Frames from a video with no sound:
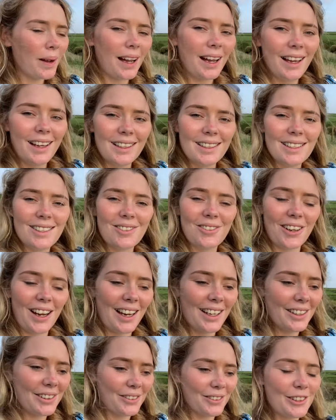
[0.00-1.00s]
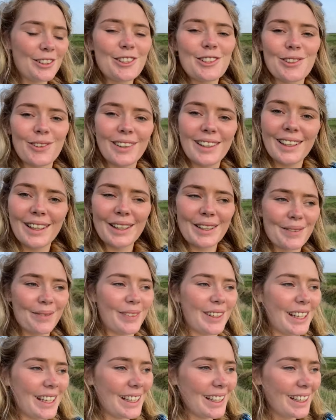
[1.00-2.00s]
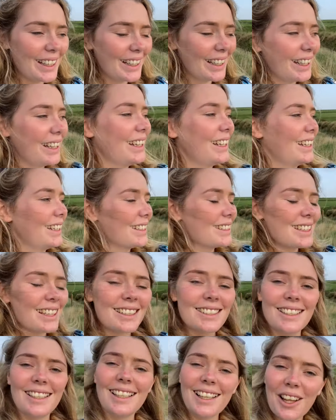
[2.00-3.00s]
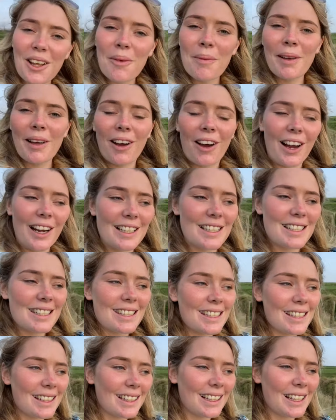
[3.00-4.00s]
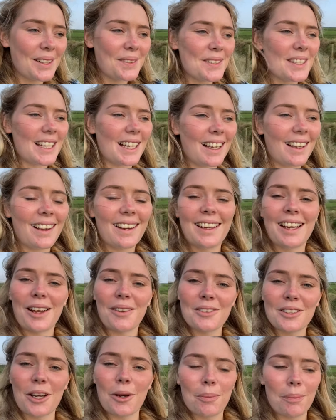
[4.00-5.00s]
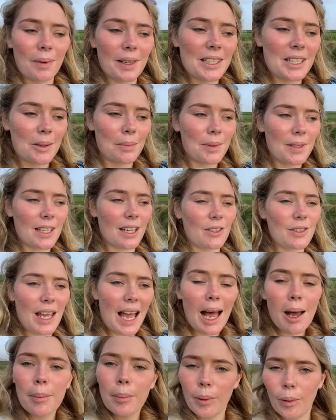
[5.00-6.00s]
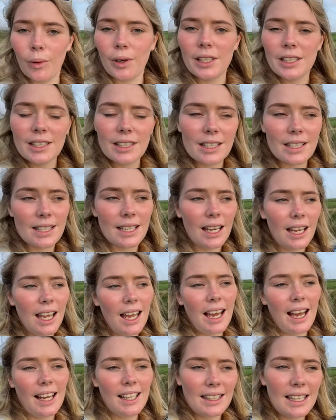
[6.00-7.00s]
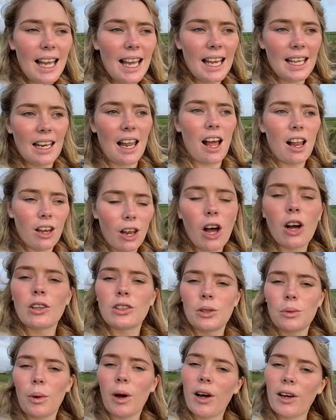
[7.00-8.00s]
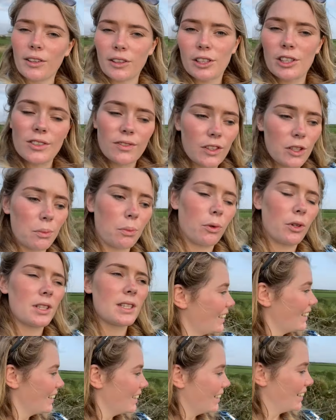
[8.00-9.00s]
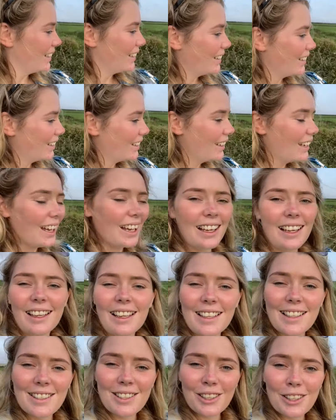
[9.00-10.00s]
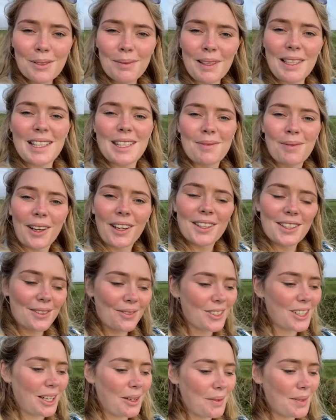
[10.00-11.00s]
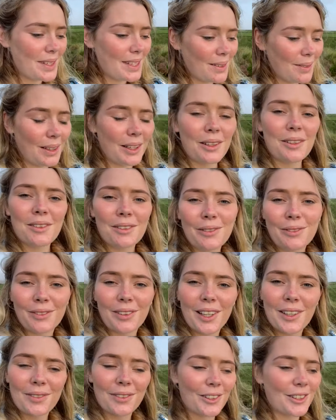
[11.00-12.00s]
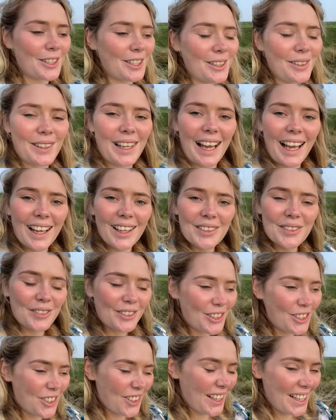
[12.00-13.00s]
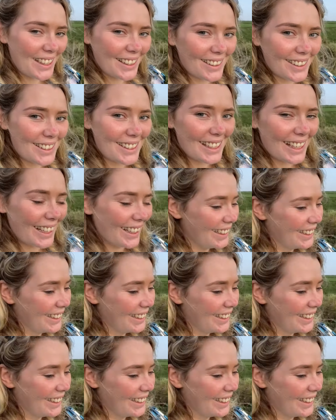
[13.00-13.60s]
and for anyone short like me, it's actually a little bit hard to see the cliffs. Like I kind of have to go up my tippy toes at points and then along the walk there's viewpoints. Yeah, it sucks being small sometimes. I'm like five foot two and a half, three on a good day.